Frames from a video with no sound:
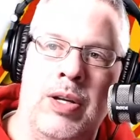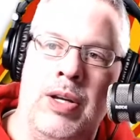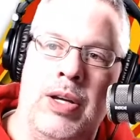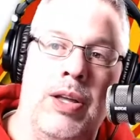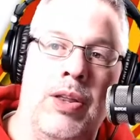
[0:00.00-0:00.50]

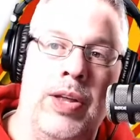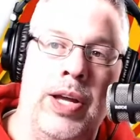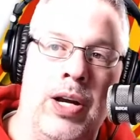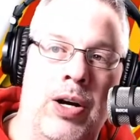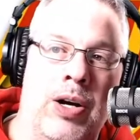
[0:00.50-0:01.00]
They
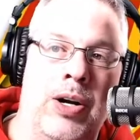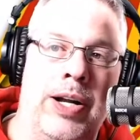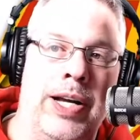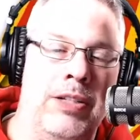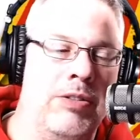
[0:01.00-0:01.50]
are
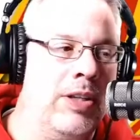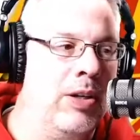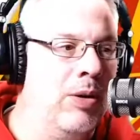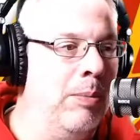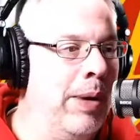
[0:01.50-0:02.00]
nice, and they
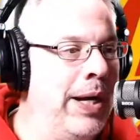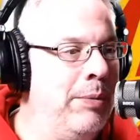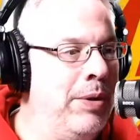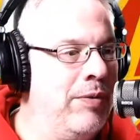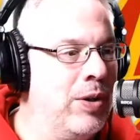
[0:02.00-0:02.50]
remind me
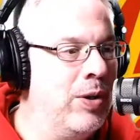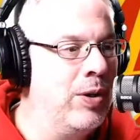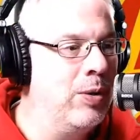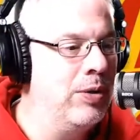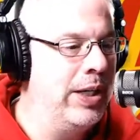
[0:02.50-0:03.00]
of the good
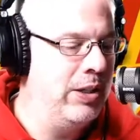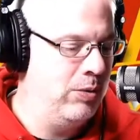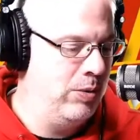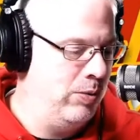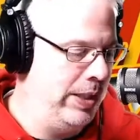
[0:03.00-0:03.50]
old days
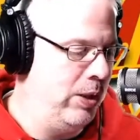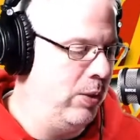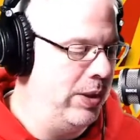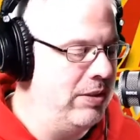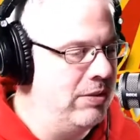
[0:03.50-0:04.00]
when we
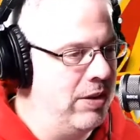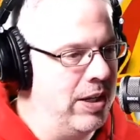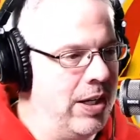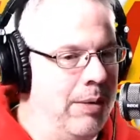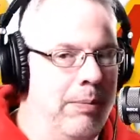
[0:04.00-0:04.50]
hoisted the
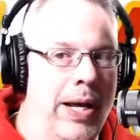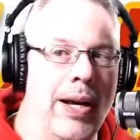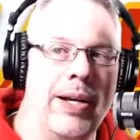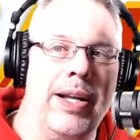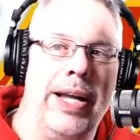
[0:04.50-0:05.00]
cup
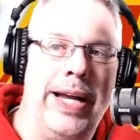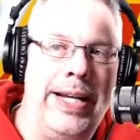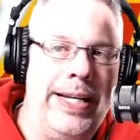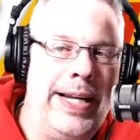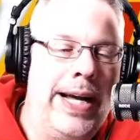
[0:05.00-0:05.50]
back in
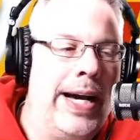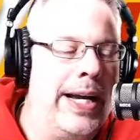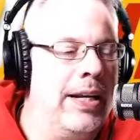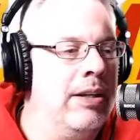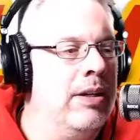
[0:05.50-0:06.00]
'89.
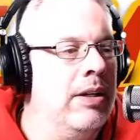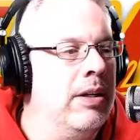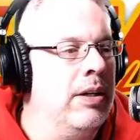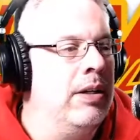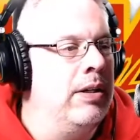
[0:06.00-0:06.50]

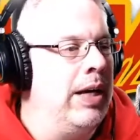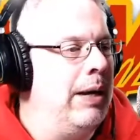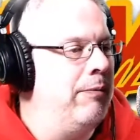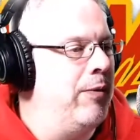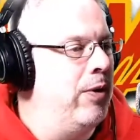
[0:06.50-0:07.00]
Time
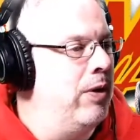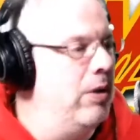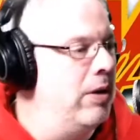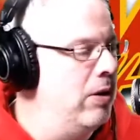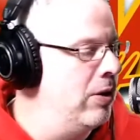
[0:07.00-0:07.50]
for a
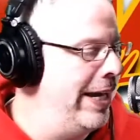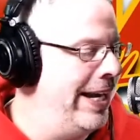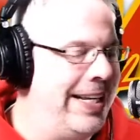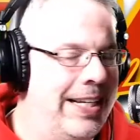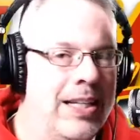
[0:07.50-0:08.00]
little look at
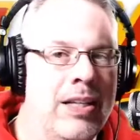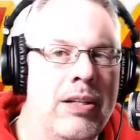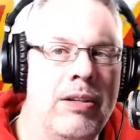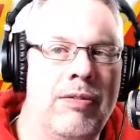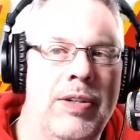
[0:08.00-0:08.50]
in the
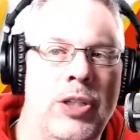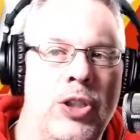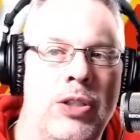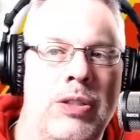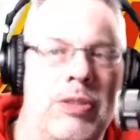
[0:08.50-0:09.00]

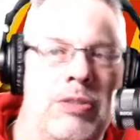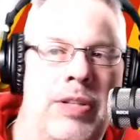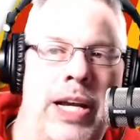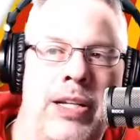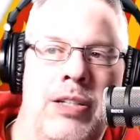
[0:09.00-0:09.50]
division
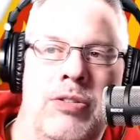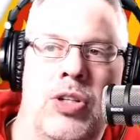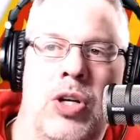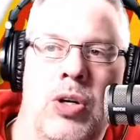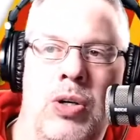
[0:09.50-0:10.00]
standings
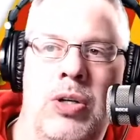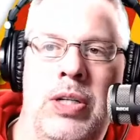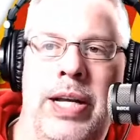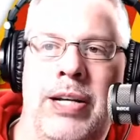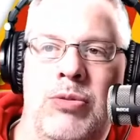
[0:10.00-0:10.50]

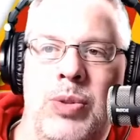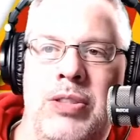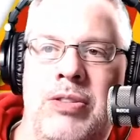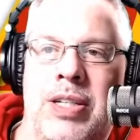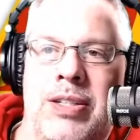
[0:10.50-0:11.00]
currently as we
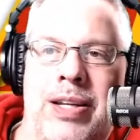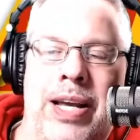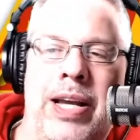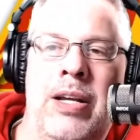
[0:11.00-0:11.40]
sit today.